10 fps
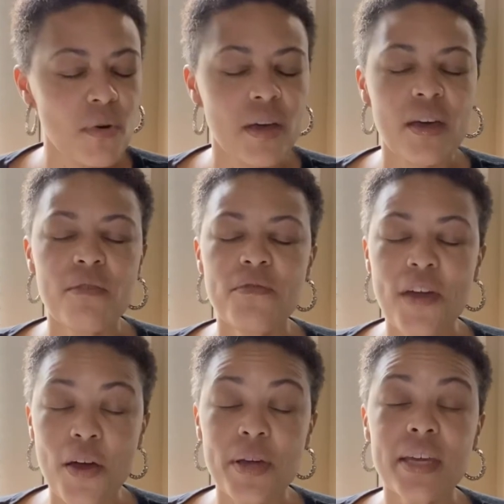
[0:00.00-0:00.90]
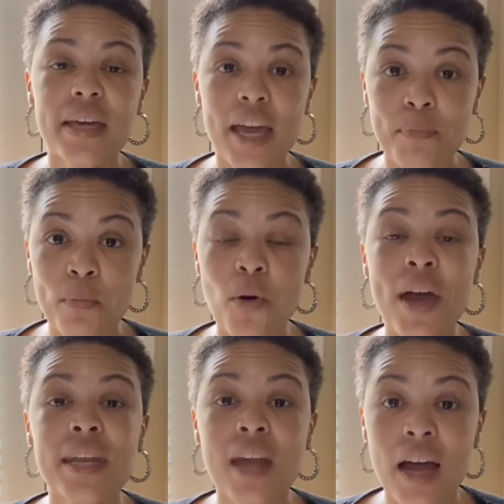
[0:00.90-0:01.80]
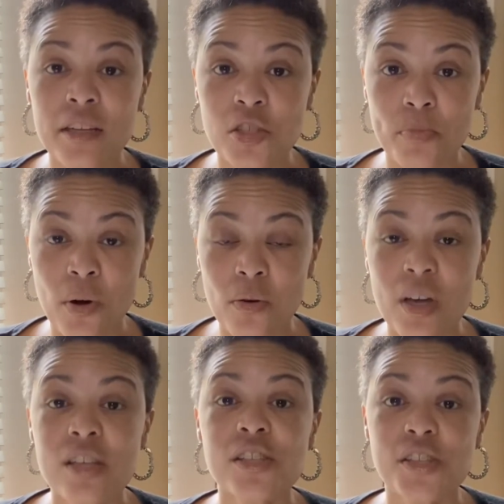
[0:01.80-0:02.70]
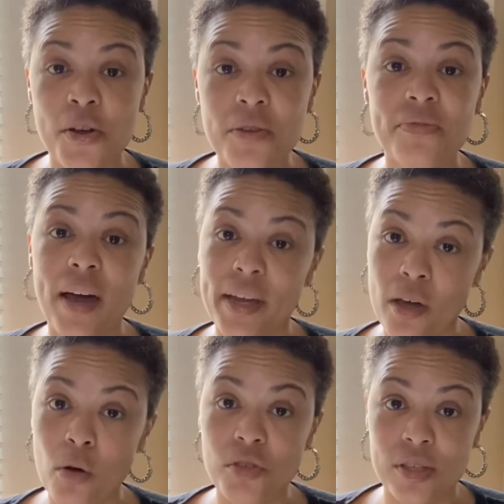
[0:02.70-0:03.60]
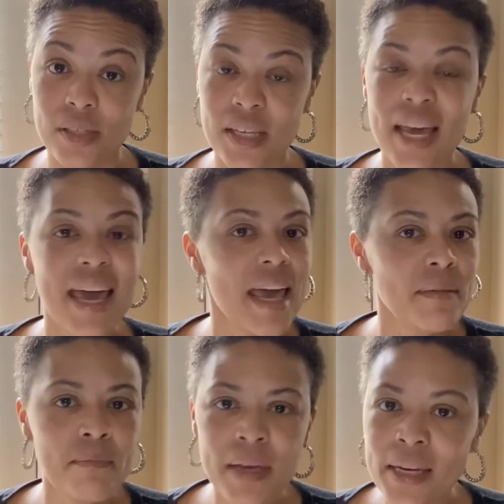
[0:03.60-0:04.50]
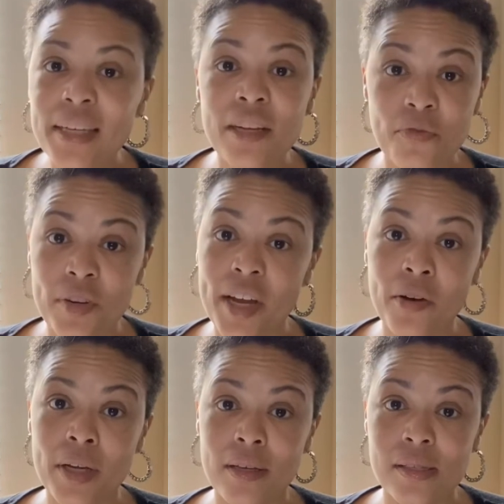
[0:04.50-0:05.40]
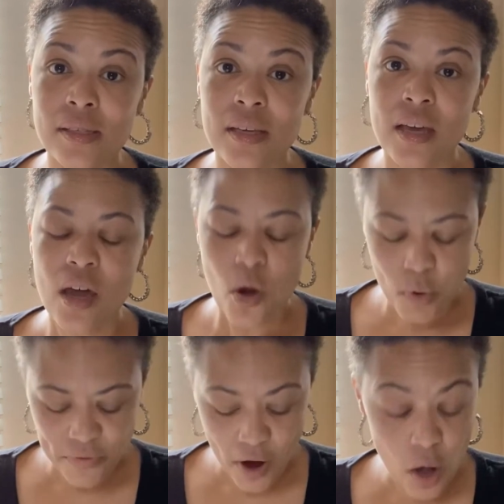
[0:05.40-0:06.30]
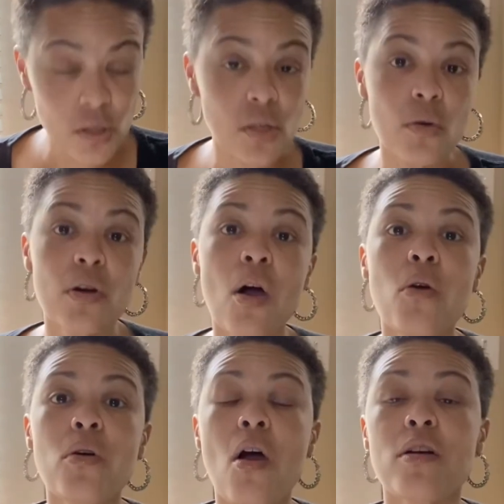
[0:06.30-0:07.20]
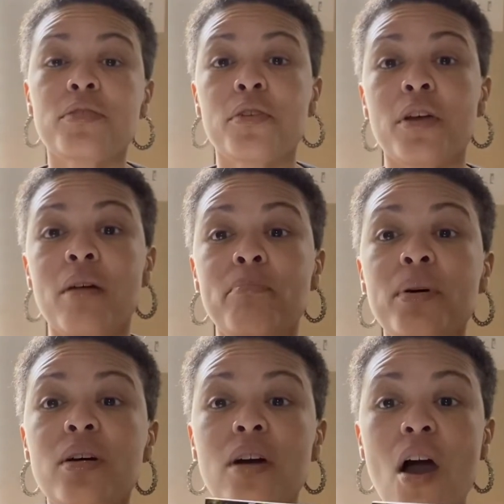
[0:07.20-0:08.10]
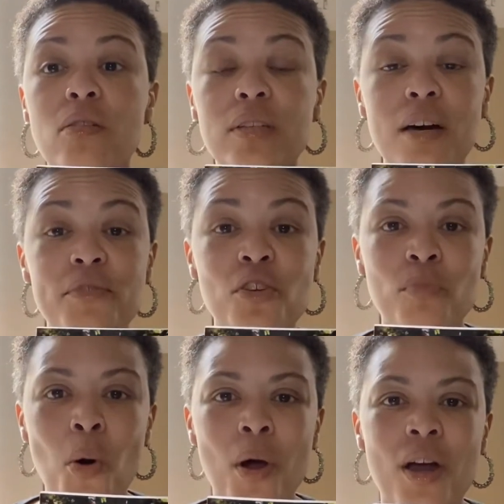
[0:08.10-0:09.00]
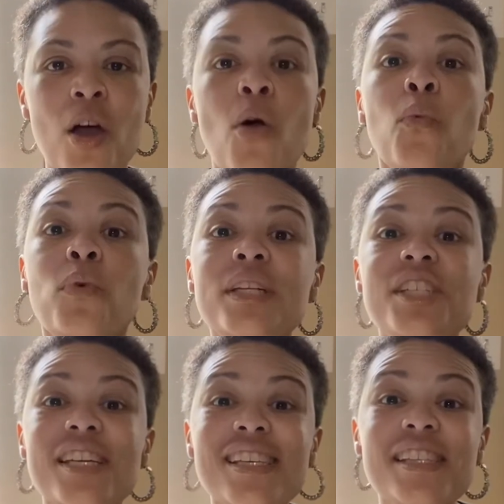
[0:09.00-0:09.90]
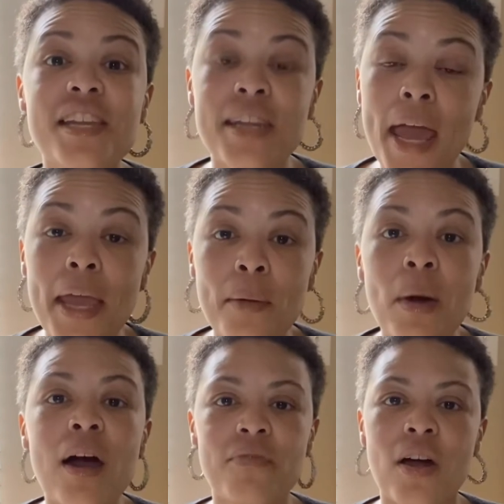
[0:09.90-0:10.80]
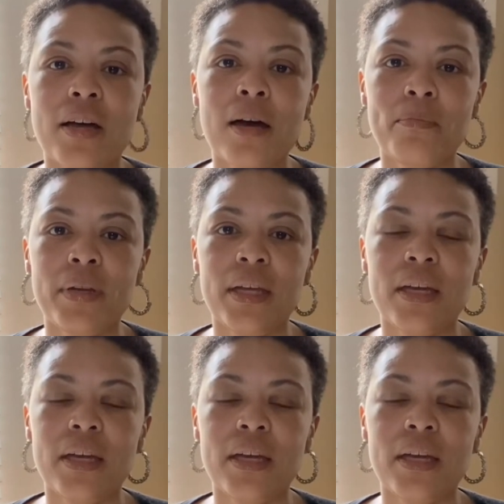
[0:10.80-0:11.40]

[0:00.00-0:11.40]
very capable and knowledgeable certified coaches in many different areas. We've also co-authored a book called Love You More, which is the name of our company.